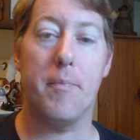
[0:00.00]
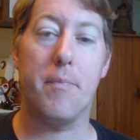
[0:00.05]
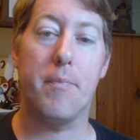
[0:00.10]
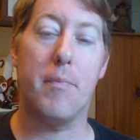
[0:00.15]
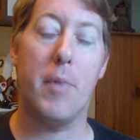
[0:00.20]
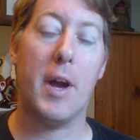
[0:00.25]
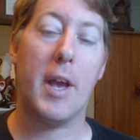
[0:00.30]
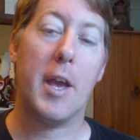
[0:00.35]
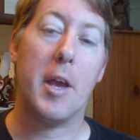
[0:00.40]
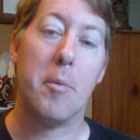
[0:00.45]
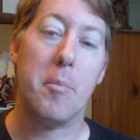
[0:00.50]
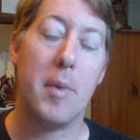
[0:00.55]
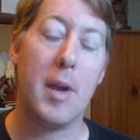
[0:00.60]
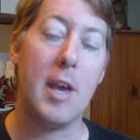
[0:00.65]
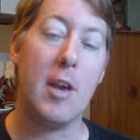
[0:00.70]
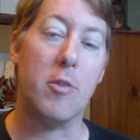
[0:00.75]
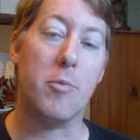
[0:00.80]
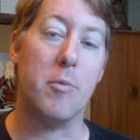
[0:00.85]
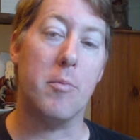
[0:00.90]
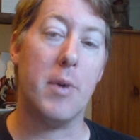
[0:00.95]
bugging
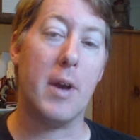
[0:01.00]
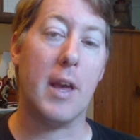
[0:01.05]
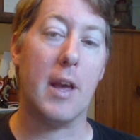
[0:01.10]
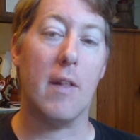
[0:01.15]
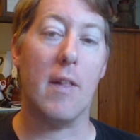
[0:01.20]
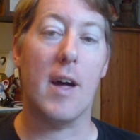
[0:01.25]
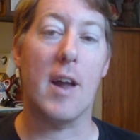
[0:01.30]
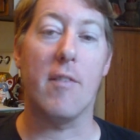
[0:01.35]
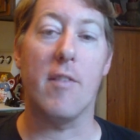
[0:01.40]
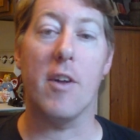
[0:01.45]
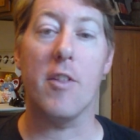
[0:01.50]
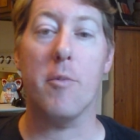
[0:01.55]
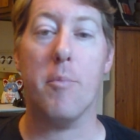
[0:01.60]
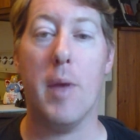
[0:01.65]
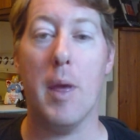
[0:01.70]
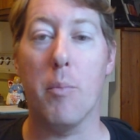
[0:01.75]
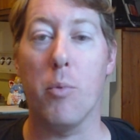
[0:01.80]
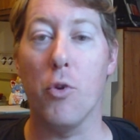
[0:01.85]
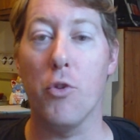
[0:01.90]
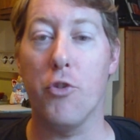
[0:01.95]
me, he's been bugging a lot of other
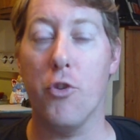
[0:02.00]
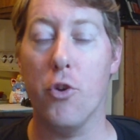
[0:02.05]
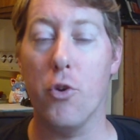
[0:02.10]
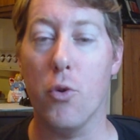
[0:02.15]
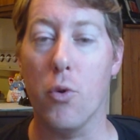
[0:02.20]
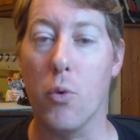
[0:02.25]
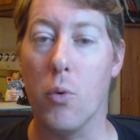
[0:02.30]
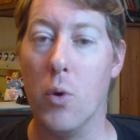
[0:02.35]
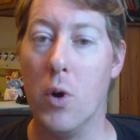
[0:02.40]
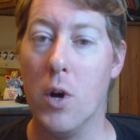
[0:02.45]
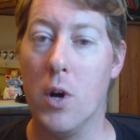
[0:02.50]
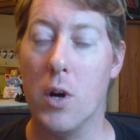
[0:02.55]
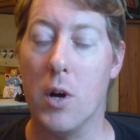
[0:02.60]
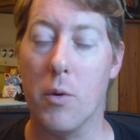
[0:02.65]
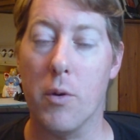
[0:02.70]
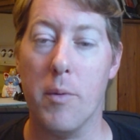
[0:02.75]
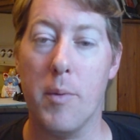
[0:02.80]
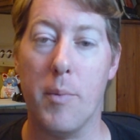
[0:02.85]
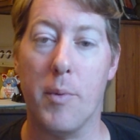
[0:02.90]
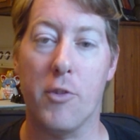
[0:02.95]
people too.
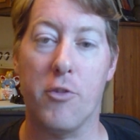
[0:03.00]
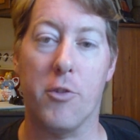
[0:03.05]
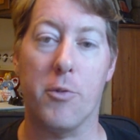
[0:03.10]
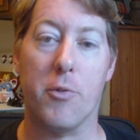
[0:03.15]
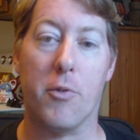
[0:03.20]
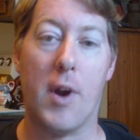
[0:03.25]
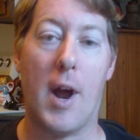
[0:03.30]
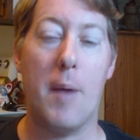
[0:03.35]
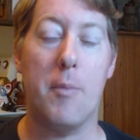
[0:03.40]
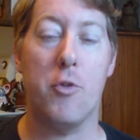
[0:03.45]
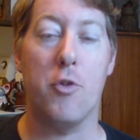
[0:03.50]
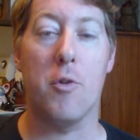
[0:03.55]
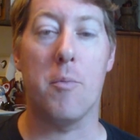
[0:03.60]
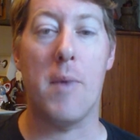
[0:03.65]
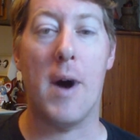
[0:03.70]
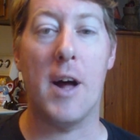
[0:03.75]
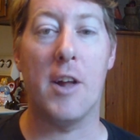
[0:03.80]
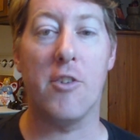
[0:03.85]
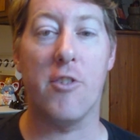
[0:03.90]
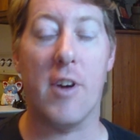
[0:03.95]
A lot of people subscribe to
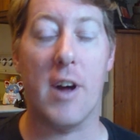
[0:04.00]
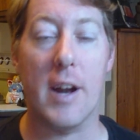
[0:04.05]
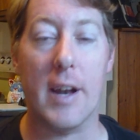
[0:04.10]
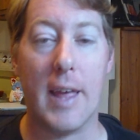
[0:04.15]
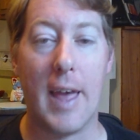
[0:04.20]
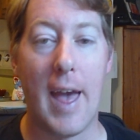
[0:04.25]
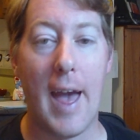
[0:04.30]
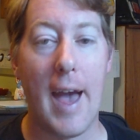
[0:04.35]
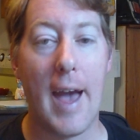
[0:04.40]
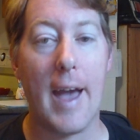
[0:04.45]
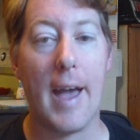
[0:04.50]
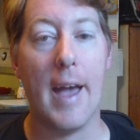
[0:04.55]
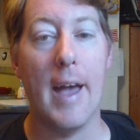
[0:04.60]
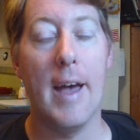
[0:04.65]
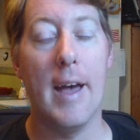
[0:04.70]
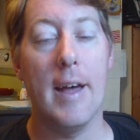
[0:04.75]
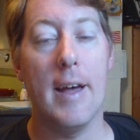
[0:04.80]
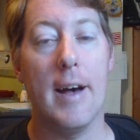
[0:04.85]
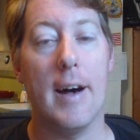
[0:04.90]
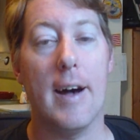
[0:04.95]
Amon John K.
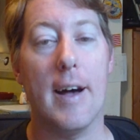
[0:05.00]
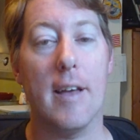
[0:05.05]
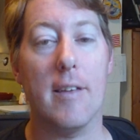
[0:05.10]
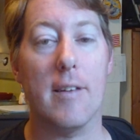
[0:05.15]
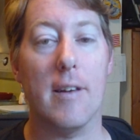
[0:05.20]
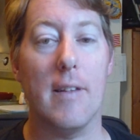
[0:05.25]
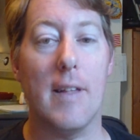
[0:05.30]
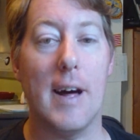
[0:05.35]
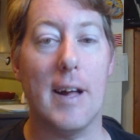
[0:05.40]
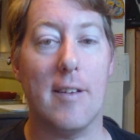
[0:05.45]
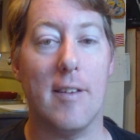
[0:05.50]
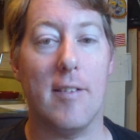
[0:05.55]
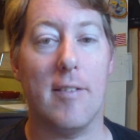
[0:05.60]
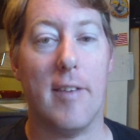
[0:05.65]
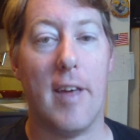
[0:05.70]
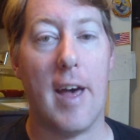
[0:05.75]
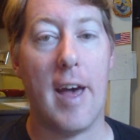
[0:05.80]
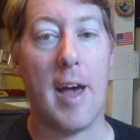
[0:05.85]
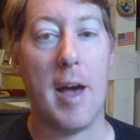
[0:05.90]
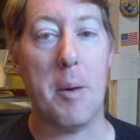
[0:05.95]
He's had a lot to
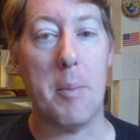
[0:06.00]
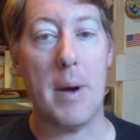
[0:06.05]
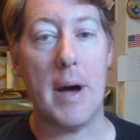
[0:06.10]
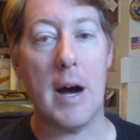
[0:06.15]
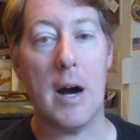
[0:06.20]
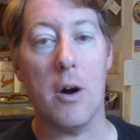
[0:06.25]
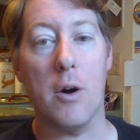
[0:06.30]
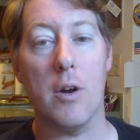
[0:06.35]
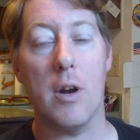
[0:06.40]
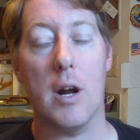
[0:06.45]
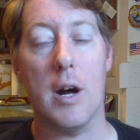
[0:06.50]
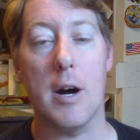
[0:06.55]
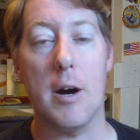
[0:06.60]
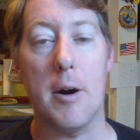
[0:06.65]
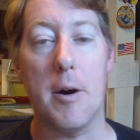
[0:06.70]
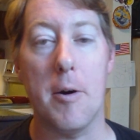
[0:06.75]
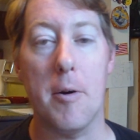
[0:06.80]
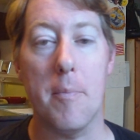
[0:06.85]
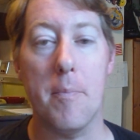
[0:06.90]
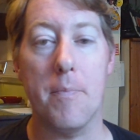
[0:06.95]
say about,
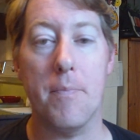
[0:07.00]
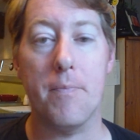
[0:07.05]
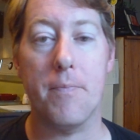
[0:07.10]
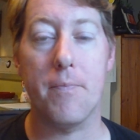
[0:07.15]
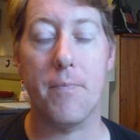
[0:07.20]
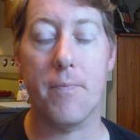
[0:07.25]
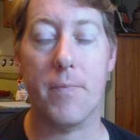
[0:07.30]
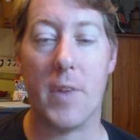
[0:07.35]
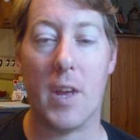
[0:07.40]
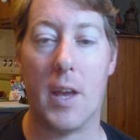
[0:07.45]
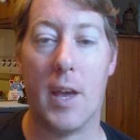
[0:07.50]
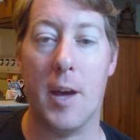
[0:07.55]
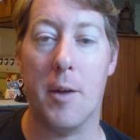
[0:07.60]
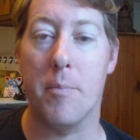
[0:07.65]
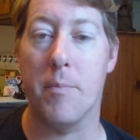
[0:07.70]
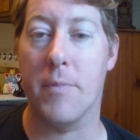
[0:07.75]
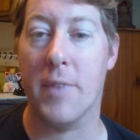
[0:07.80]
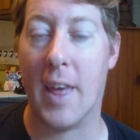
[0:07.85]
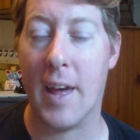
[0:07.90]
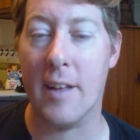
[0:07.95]

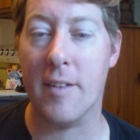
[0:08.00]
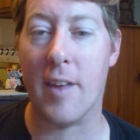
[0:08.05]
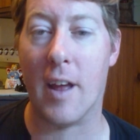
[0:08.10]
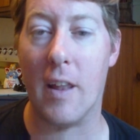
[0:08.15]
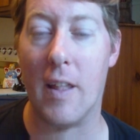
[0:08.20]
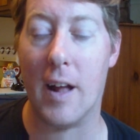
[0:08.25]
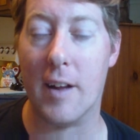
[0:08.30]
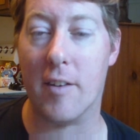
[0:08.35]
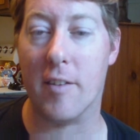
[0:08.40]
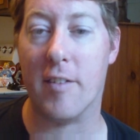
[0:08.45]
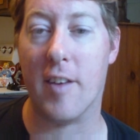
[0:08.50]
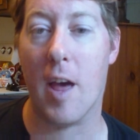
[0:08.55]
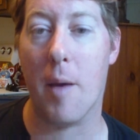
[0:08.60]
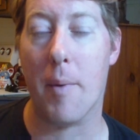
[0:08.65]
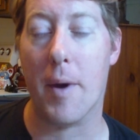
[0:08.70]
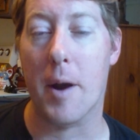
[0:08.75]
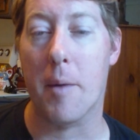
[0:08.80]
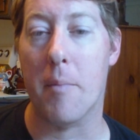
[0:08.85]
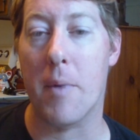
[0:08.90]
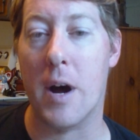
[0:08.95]
Ken's had a lot to say
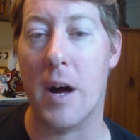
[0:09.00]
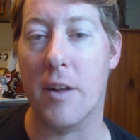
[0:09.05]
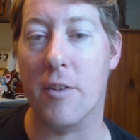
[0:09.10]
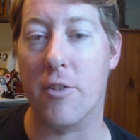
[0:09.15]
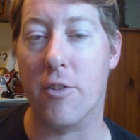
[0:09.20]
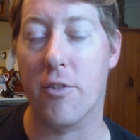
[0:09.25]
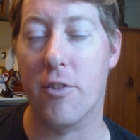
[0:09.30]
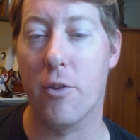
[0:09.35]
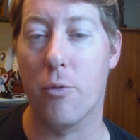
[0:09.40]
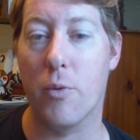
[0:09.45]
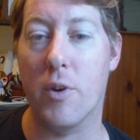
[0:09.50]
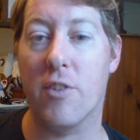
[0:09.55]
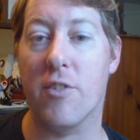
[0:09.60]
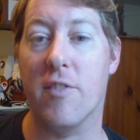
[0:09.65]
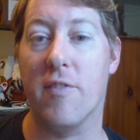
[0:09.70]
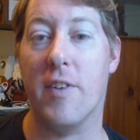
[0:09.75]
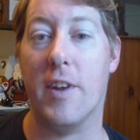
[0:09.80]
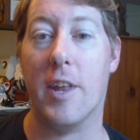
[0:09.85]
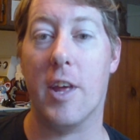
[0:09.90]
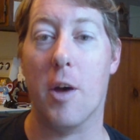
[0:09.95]
about Amon's
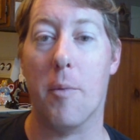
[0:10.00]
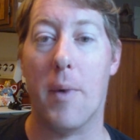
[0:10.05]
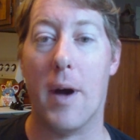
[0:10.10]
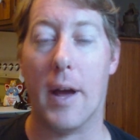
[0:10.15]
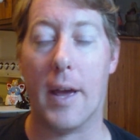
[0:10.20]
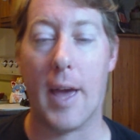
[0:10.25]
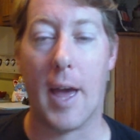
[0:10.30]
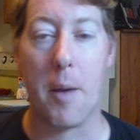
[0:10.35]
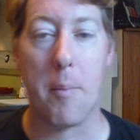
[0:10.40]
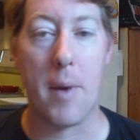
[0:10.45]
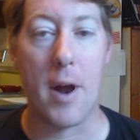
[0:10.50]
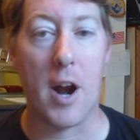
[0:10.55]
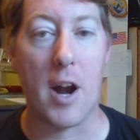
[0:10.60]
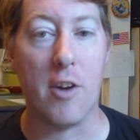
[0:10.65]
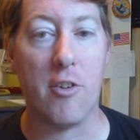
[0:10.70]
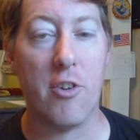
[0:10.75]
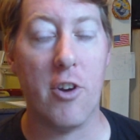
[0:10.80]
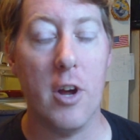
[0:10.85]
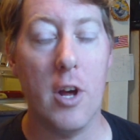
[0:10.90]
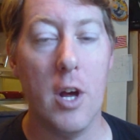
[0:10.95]
recent video about gay
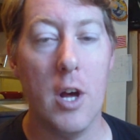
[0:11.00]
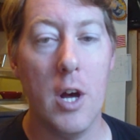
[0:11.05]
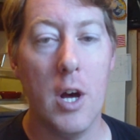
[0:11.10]
marriage.